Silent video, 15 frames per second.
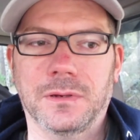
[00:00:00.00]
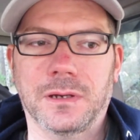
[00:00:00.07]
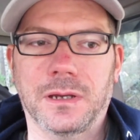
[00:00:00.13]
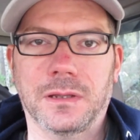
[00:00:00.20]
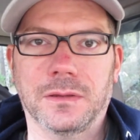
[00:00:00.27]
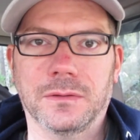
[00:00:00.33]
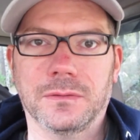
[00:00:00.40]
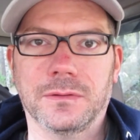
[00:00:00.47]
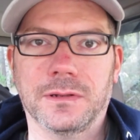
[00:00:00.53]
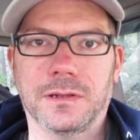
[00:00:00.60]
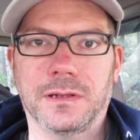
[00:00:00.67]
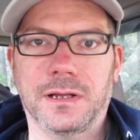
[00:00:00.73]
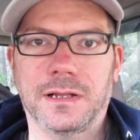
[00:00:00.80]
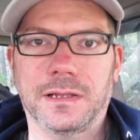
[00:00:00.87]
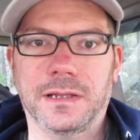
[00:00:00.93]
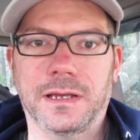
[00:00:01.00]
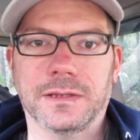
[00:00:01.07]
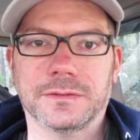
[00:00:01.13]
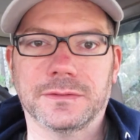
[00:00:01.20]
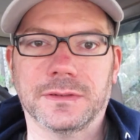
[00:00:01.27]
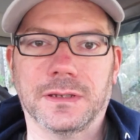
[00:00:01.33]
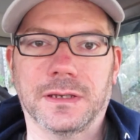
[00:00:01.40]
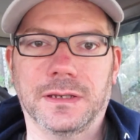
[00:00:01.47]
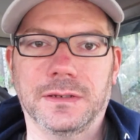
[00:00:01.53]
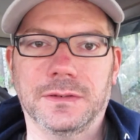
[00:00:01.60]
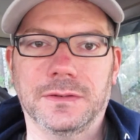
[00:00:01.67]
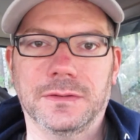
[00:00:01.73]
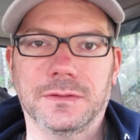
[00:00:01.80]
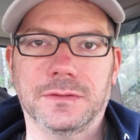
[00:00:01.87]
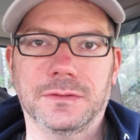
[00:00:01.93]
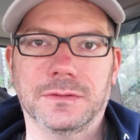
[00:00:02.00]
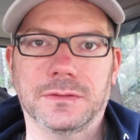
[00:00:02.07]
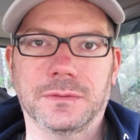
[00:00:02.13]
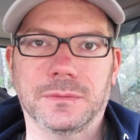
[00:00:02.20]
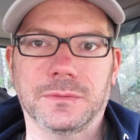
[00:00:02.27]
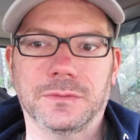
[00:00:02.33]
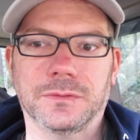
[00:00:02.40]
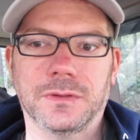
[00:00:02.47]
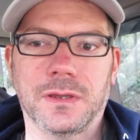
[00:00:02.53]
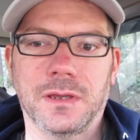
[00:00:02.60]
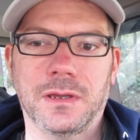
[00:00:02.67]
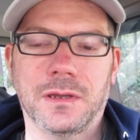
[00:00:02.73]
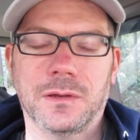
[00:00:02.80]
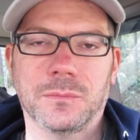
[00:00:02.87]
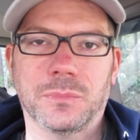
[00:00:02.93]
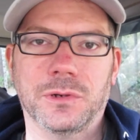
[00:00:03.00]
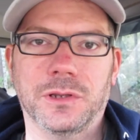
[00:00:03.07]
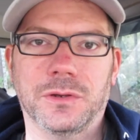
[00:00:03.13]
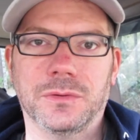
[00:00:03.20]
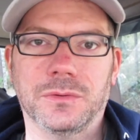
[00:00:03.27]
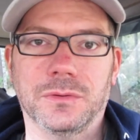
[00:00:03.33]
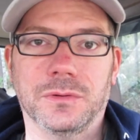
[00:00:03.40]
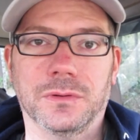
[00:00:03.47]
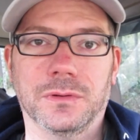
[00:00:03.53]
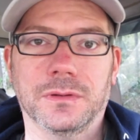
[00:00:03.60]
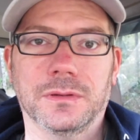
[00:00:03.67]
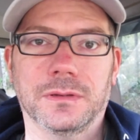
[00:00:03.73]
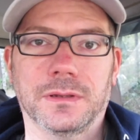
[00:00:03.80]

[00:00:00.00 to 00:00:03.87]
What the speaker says: I learned a lot last night, so it was pretty cool.